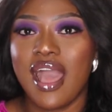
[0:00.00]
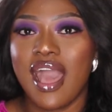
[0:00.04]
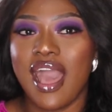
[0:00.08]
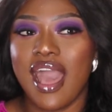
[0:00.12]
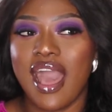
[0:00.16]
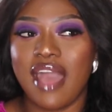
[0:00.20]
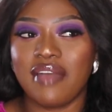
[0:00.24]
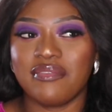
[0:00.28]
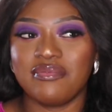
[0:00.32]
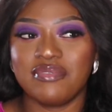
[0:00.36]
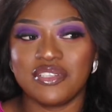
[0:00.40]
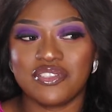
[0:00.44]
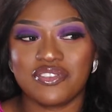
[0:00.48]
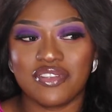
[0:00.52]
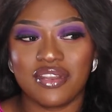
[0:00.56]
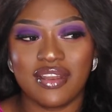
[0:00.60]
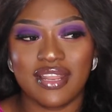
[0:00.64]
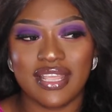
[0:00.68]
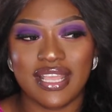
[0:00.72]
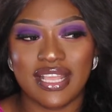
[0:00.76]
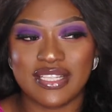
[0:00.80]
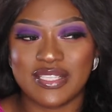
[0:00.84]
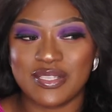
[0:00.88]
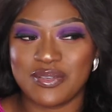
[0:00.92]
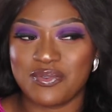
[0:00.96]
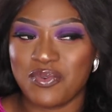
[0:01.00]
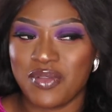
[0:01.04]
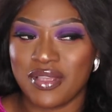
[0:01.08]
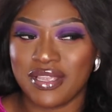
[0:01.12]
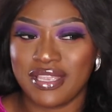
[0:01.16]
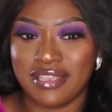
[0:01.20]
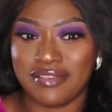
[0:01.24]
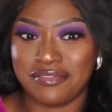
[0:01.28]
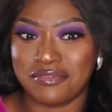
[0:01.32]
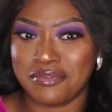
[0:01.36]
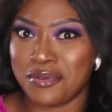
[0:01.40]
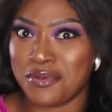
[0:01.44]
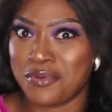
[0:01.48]
I've been trying to get to
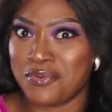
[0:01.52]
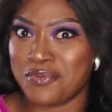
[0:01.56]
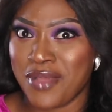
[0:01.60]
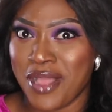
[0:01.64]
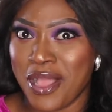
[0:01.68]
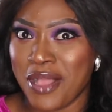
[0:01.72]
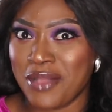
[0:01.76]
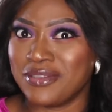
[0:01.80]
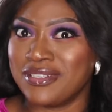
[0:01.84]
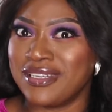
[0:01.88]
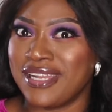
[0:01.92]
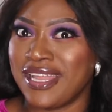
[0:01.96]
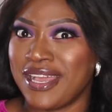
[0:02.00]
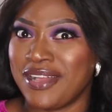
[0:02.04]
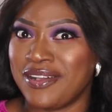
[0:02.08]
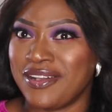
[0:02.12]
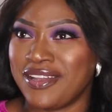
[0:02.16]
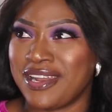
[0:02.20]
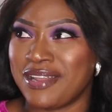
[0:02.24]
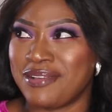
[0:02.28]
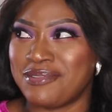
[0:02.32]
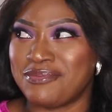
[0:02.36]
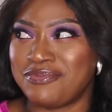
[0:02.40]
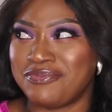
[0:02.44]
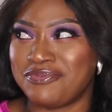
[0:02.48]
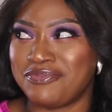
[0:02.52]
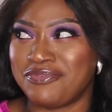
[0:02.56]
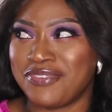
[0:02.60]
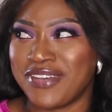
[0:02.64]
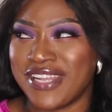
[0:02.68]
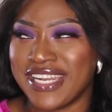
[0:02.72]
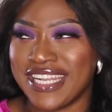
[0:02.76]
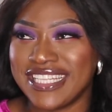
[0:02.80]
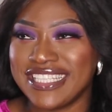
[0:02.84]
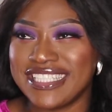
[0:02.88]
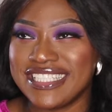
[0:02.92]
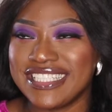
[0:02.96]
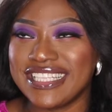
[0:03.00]
1K for a while now, and I'm
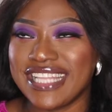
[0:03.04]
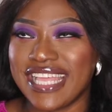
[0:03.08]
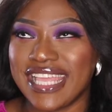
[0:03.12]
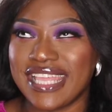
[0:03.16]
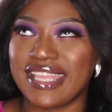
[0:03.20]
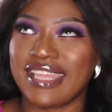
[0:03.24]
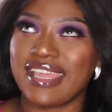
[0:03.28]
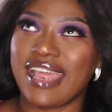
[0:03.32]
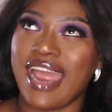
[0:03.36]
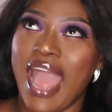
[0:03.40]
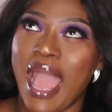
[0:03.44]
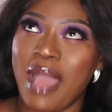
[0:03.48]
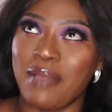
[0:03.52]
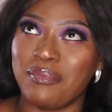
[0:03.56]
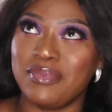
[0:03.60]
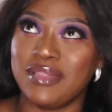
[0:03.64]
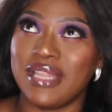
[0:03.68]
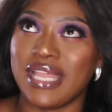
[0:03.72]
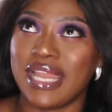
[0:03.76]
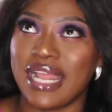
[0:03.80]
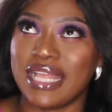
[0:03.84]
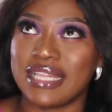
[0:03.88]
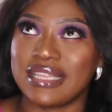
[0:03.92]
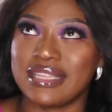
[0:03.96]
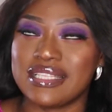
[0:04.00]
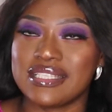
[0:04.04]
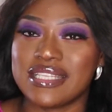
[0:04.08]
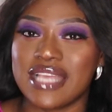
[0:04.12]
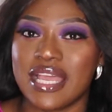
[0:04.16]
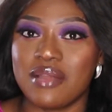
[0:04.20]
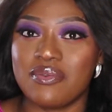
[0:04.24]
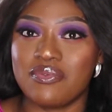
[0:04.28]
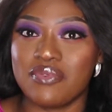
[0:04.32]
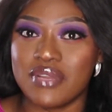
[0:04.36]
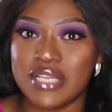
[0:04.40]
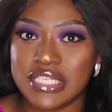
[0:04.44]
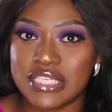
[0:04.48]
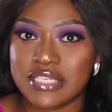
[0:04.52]
finally happy that at least I
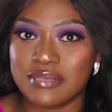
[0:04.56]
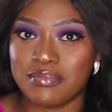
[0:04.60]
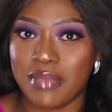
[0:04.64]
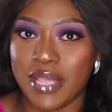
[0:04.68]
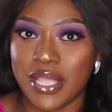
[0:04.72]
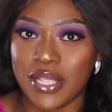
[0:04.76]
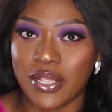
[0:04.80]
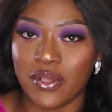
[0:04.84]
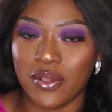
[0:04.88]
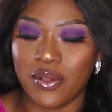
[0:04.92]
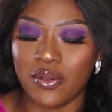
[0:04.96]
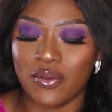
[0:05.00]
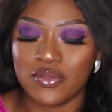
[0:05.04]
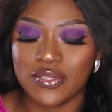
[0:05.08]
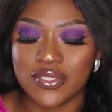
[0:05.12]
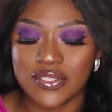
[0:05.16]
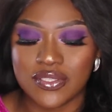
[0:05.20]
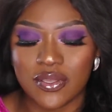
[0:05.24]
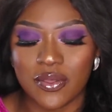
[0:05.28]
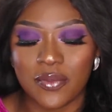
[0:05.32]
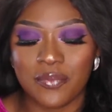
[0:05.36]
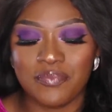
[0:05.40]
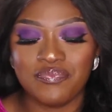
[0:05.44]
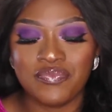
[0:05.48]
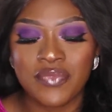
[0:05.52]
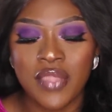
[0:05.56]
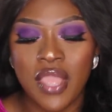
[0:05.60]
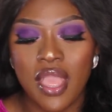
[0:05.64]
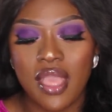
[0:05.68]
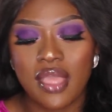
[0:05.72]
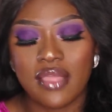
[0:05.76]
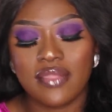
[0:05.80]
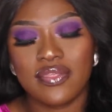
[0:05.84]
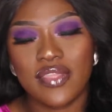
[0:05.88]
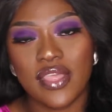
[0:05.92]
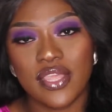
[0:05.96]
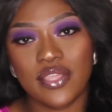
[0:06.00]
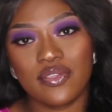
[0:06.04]
reached my goal. So
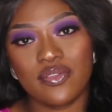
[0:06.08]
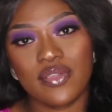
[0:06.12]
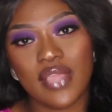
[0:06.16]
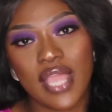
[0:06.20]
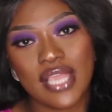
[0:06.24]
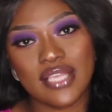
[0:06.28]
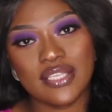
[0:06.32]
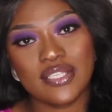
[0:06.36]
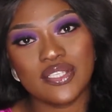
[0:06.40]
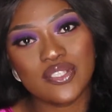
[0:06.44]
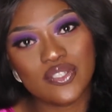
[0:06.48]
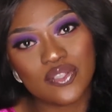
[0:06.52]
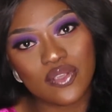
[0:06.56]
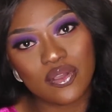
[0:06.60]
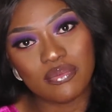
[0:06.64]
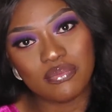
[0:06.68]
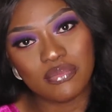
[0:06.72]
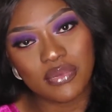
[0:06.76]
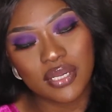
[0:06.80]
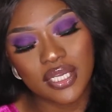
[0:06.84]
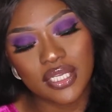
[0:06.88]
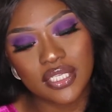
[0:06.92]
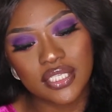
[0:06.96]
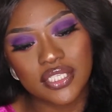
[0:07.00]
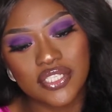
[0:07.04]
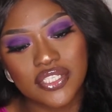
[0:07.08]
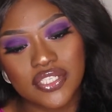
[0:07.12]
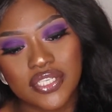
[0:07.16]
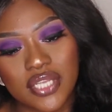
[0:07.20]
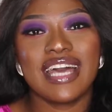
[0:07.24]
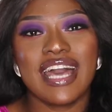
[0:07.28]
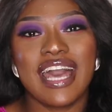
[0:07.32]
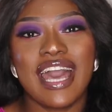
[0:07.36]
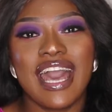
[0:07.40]
thank you guys so much.